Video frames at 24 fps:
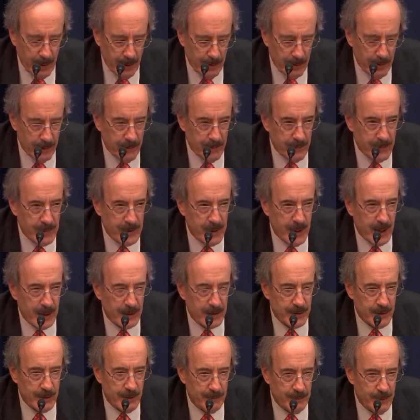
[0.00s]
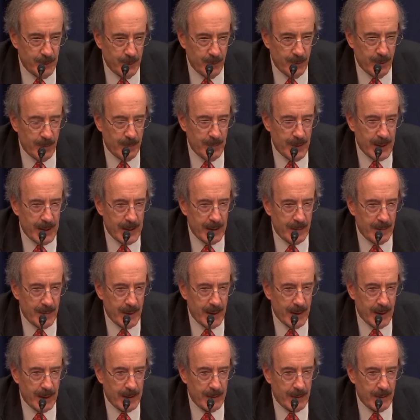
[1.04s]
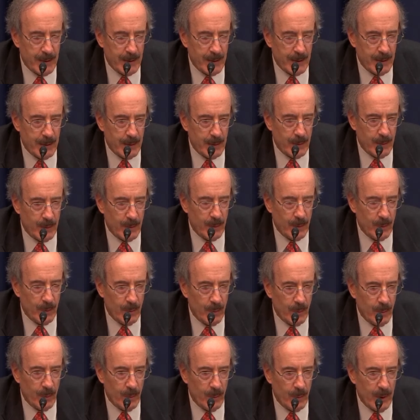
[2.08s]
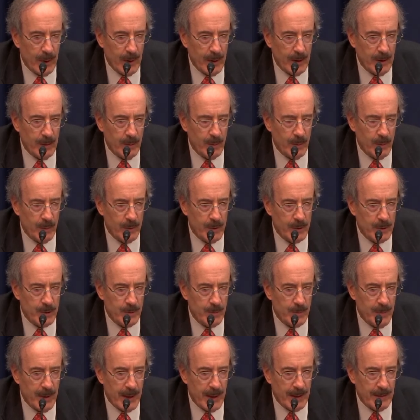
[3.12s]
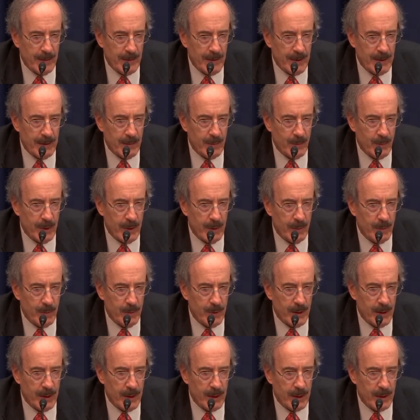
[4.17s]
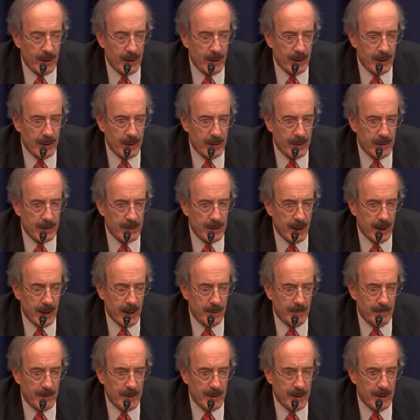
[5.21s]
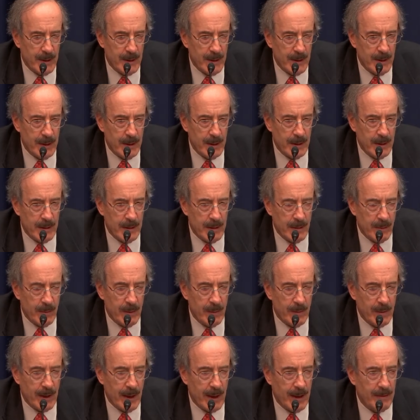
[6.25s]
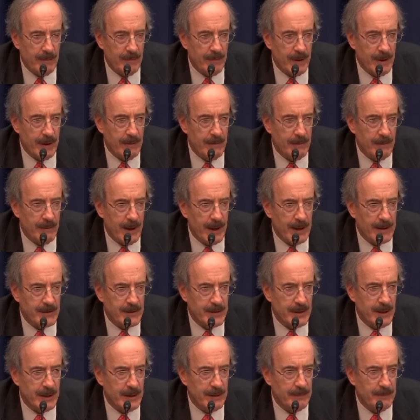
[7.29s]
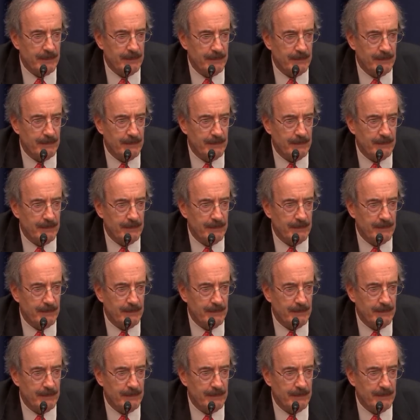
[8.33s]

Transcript: Um, doctor, if you were a betting man, uh, when would you bet that we would uh, time and we would have a vaccine?